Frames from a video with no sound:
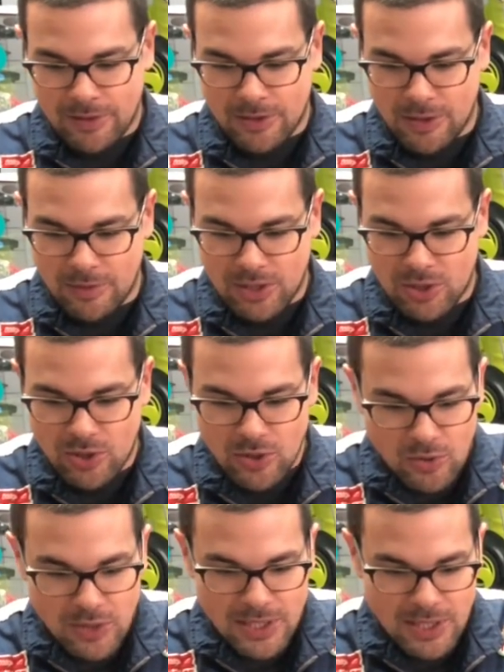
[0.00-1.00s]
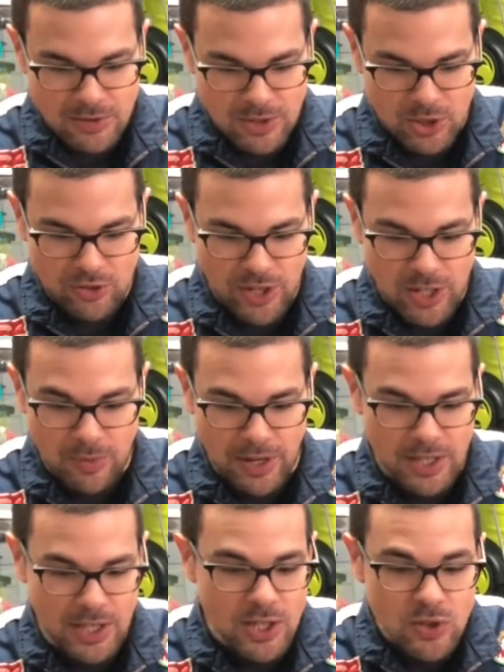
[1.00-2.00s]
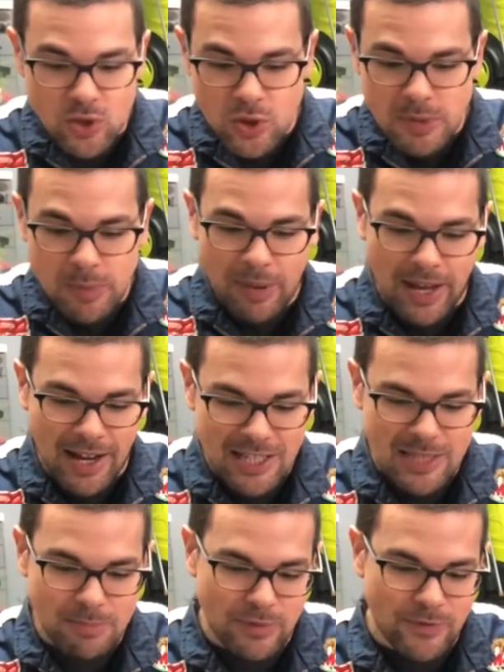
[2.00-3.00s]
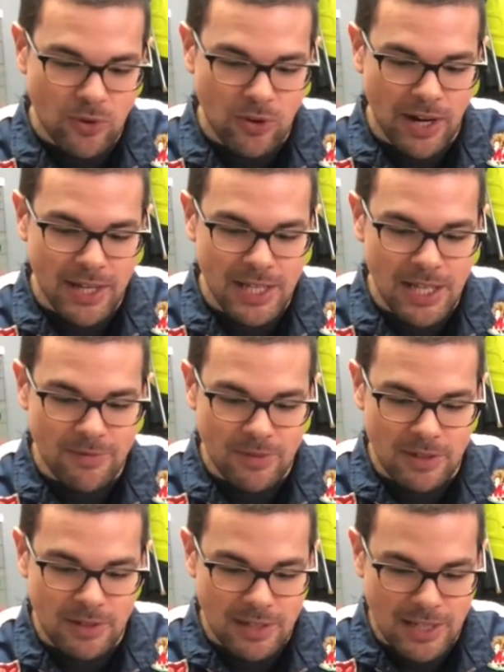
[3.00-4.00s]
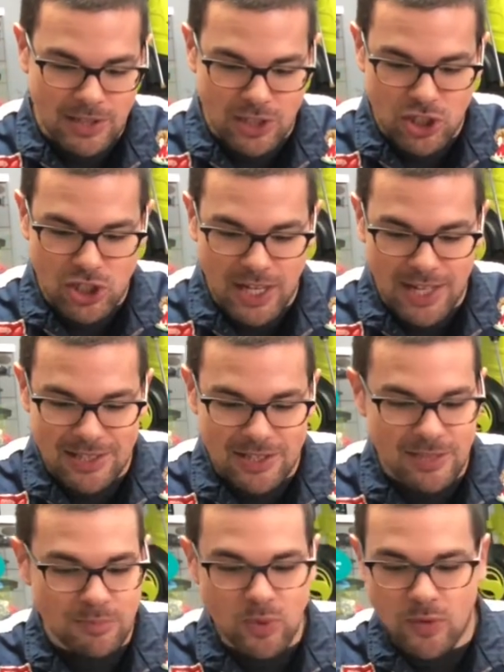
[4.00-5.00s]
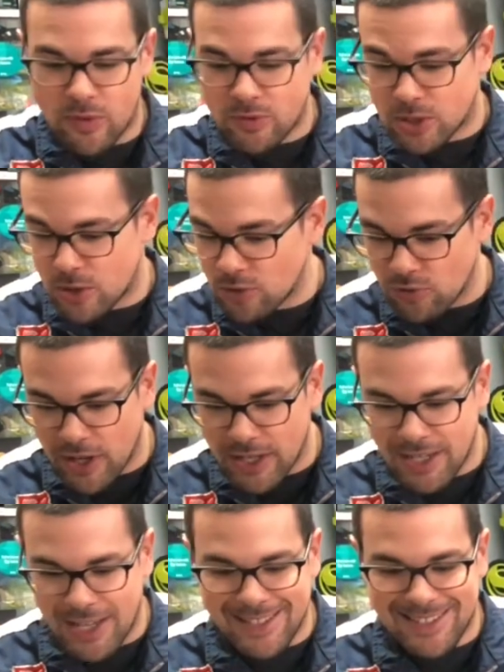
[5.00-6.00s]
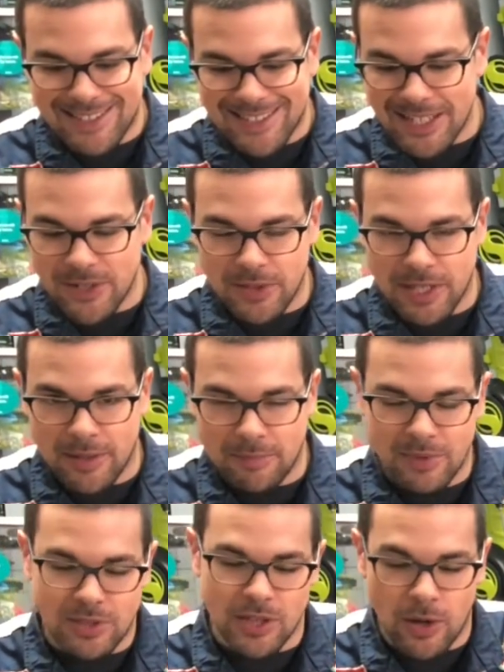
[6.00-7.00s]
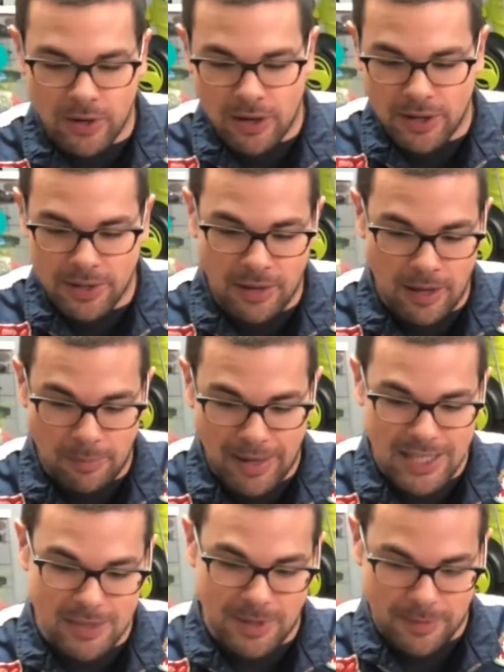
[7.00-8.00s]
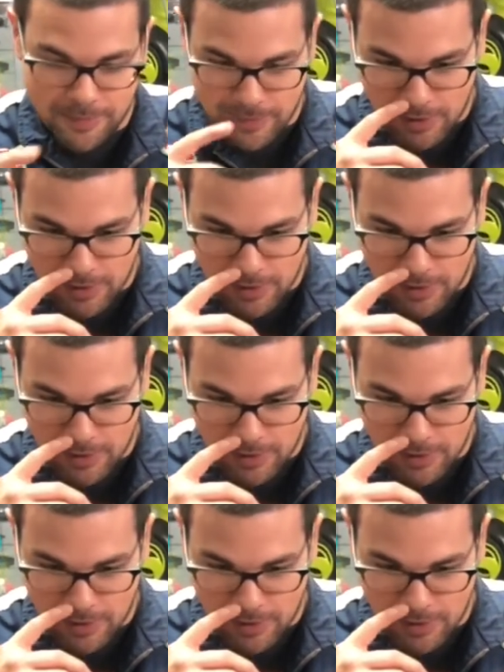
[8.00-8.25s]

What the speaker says: So as soon as there's a straightaway, he zooms past before I can even get the chance to move over to the right and signal him to go on and pass me.